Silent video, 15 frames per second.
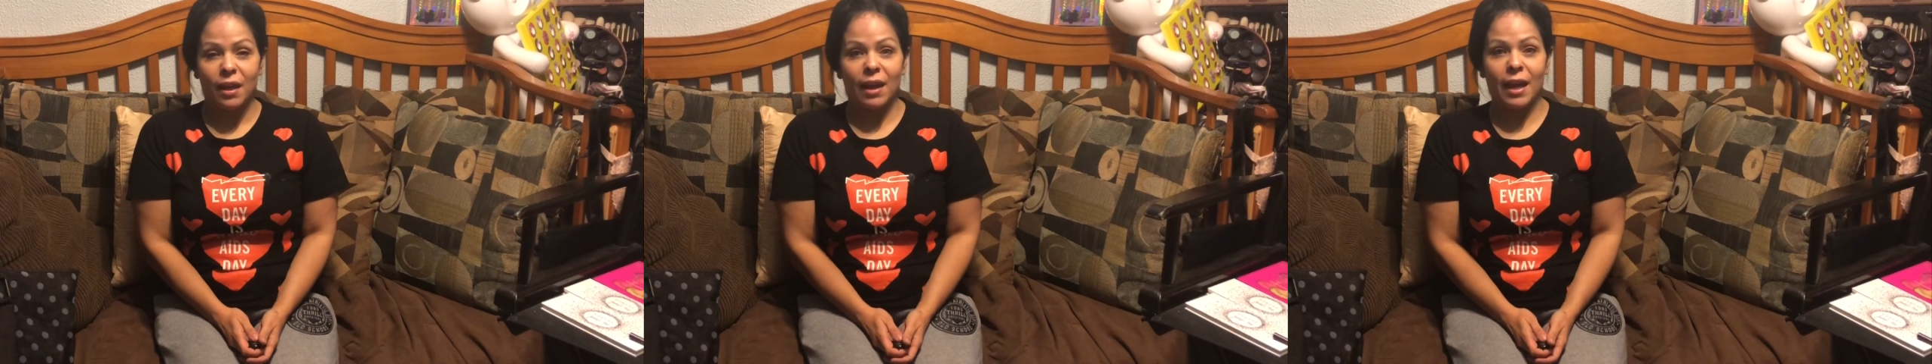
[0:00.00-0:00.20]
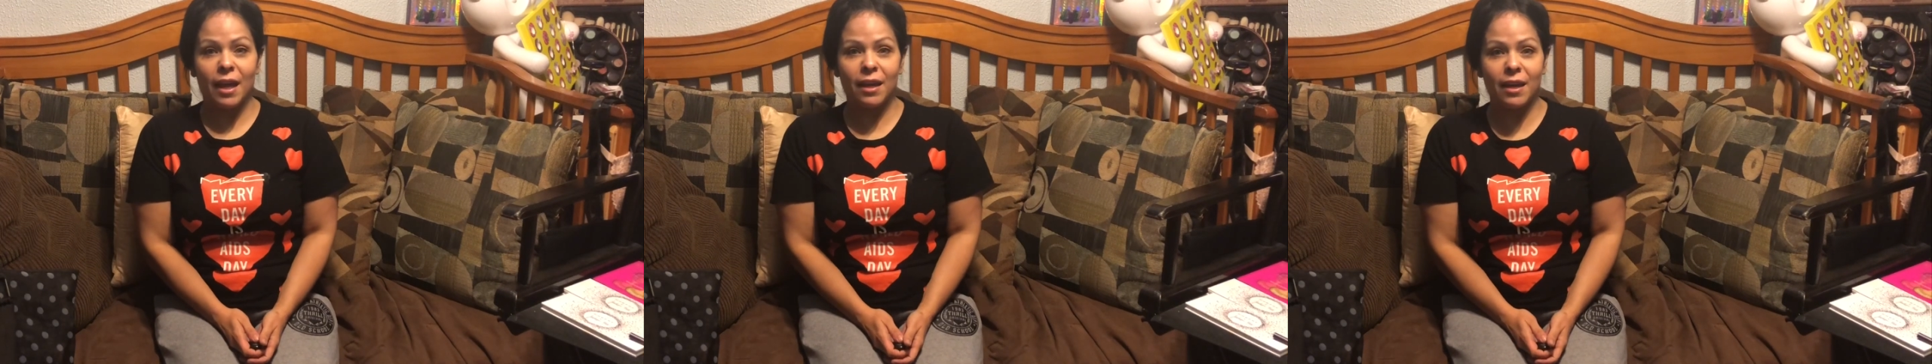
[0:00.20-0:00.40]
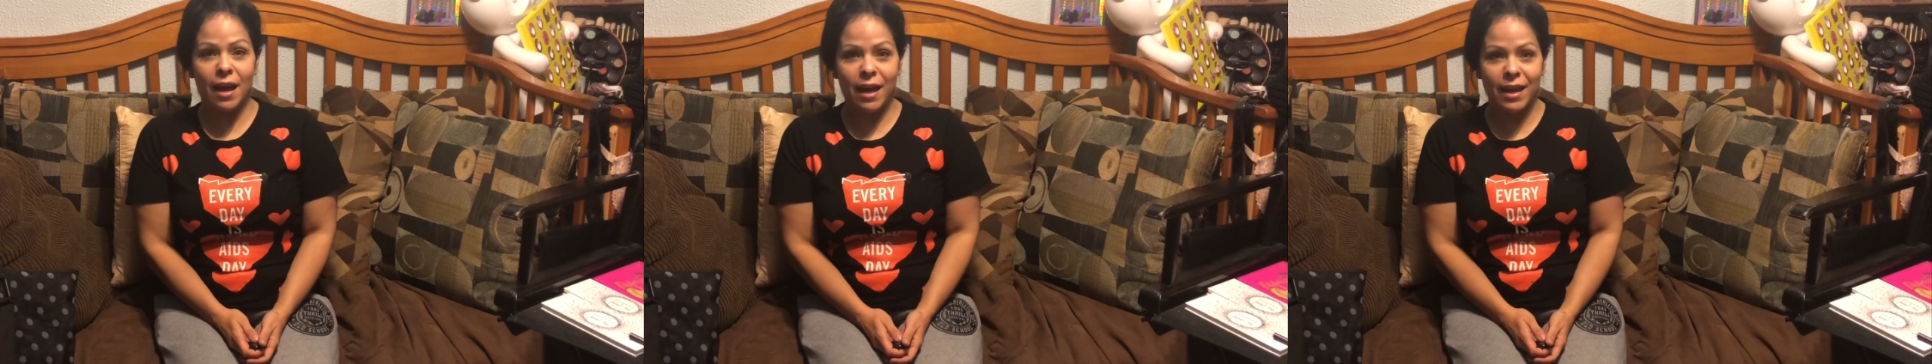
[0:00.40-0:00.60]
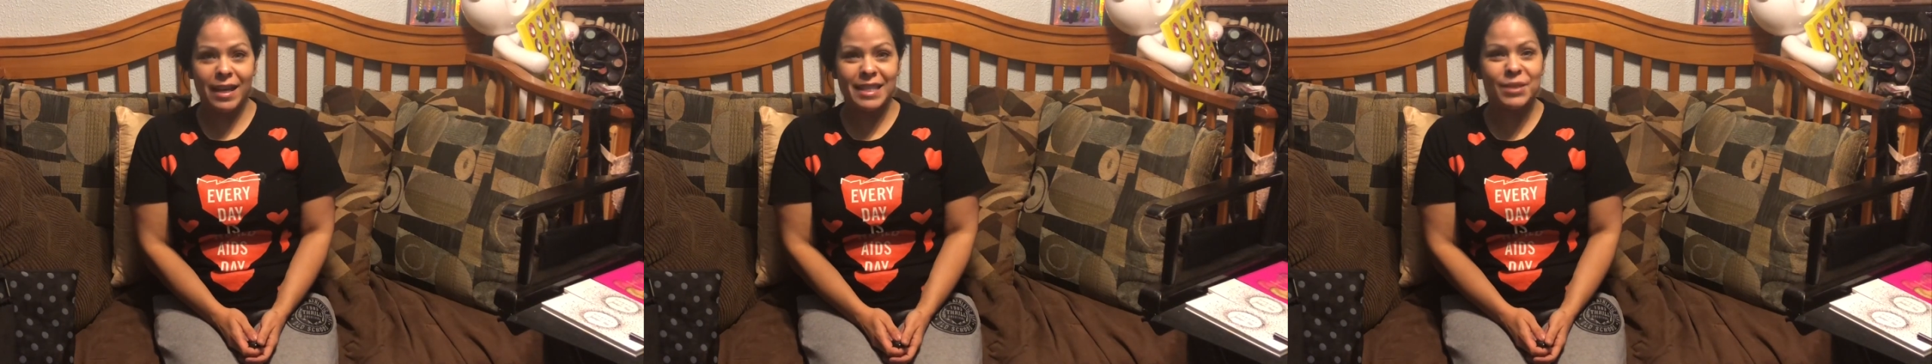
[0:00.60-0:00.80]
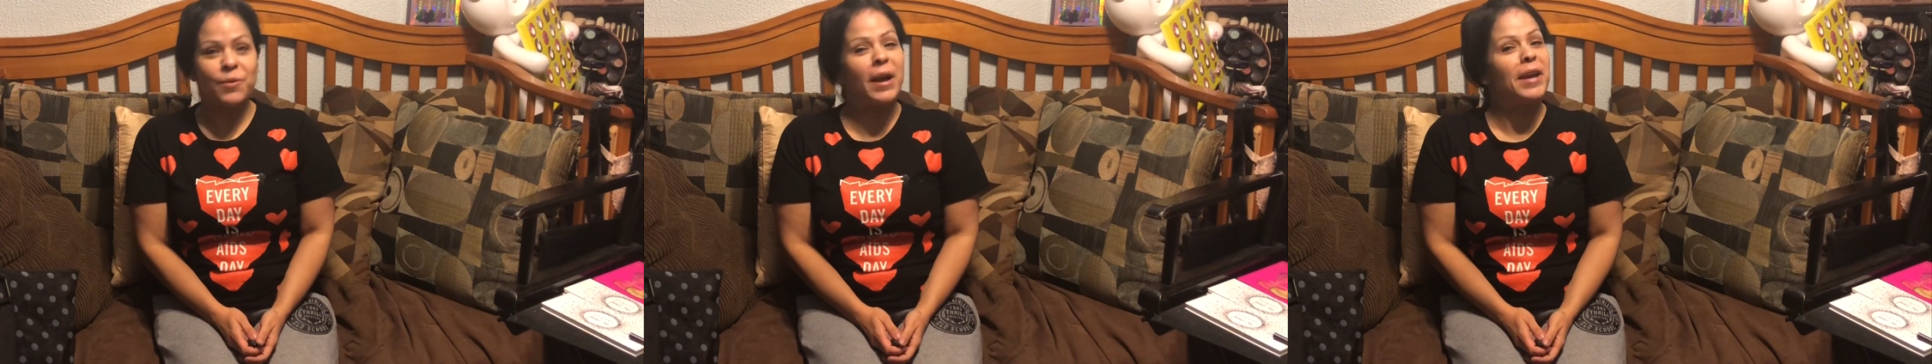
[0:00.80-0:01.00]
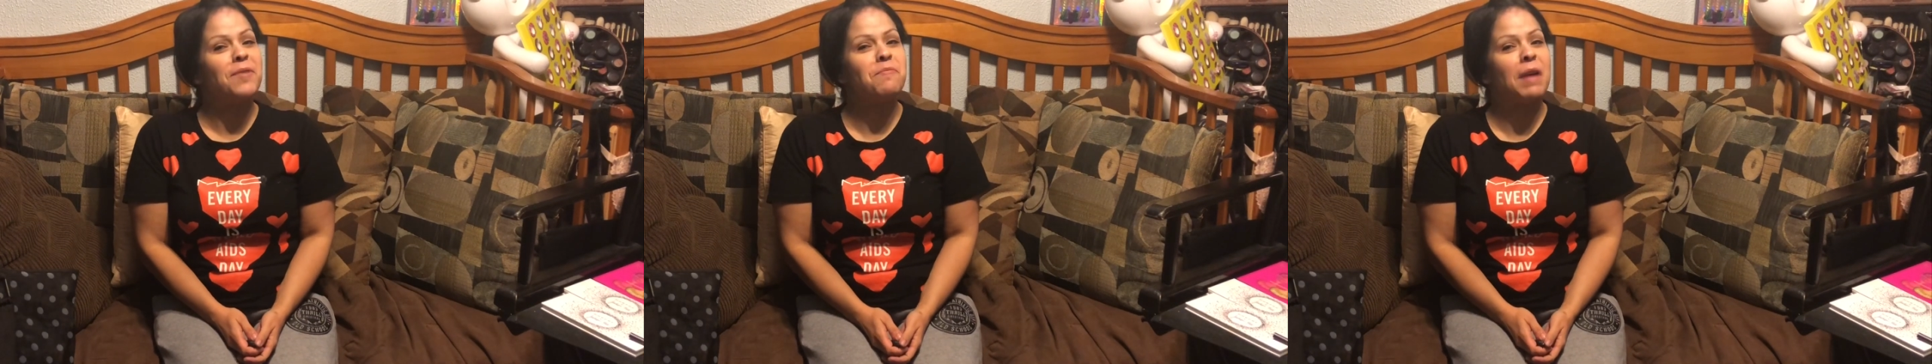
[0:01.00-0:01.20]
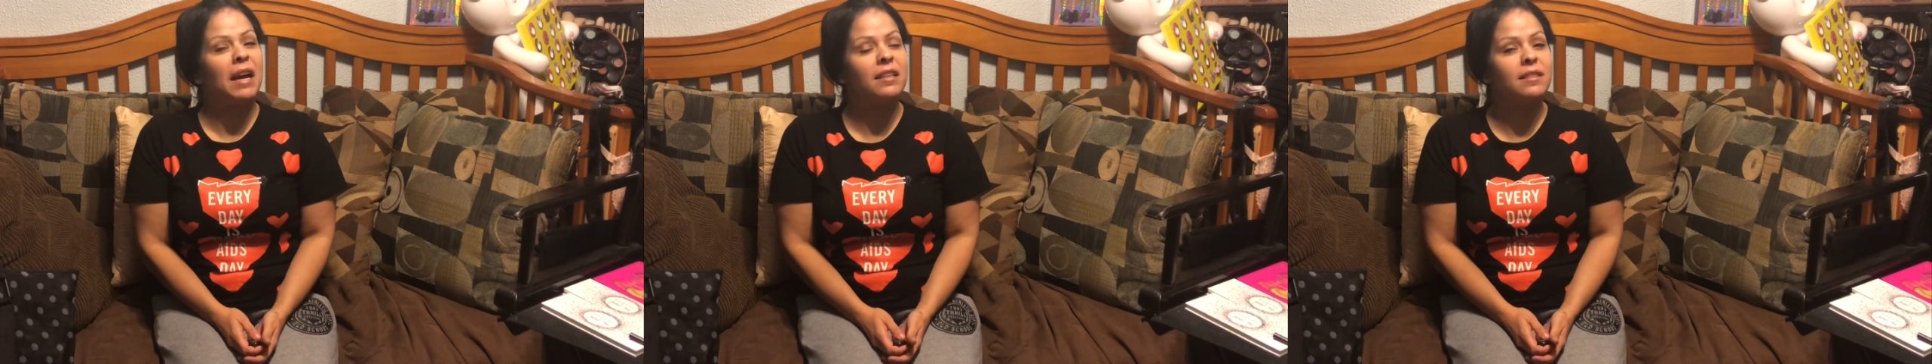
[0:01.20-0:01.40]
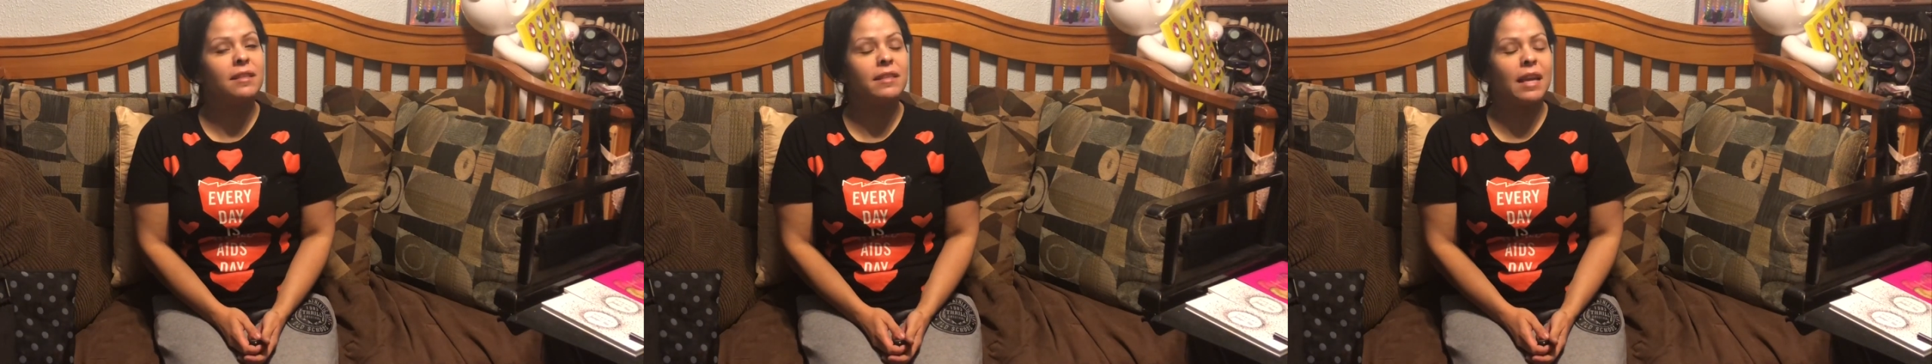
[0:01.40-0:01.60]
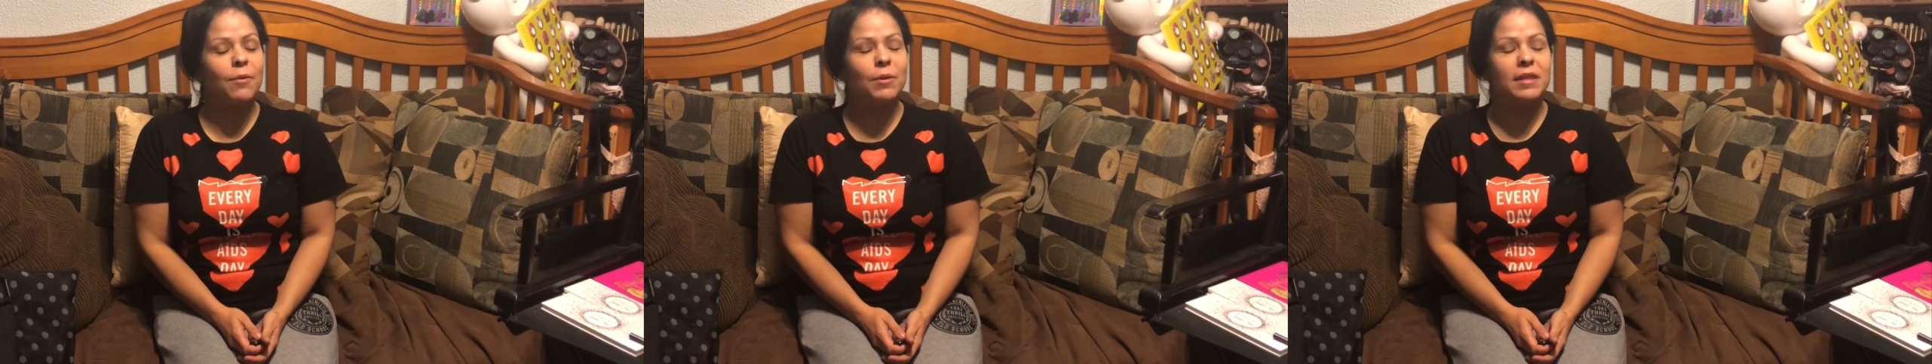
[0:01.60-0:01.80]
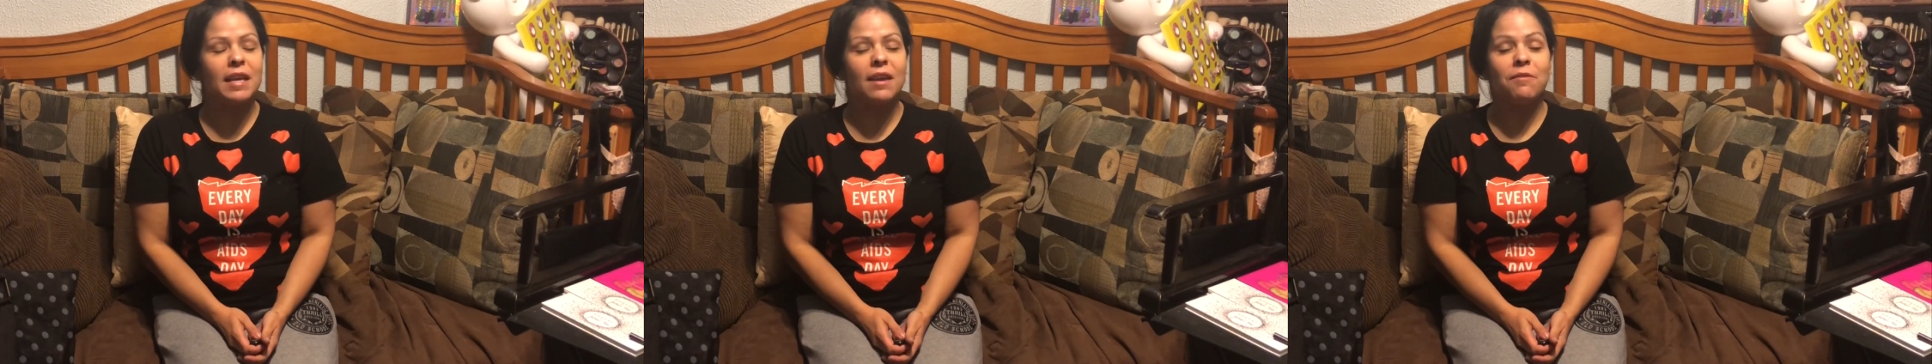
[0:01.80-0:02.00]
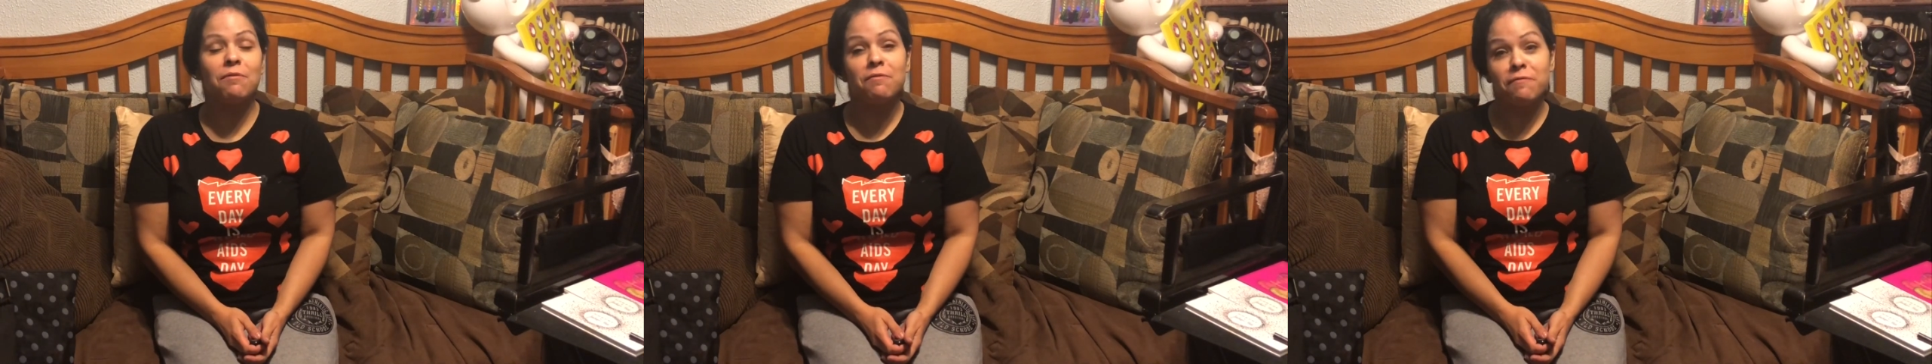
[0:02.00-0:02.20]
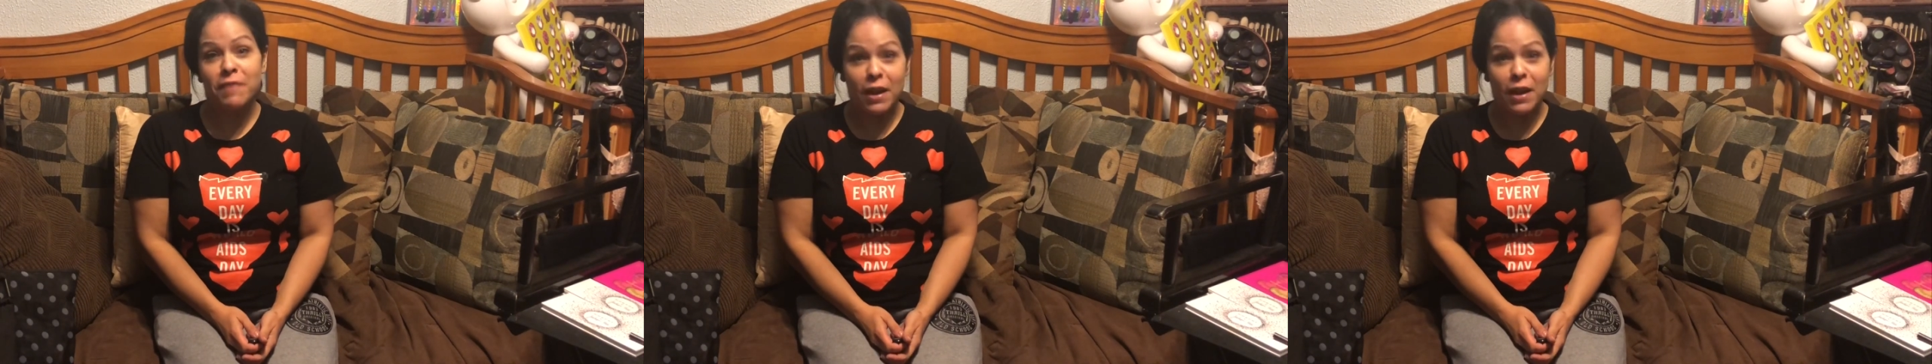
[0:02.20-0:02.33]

Hey guys, so I am back today with a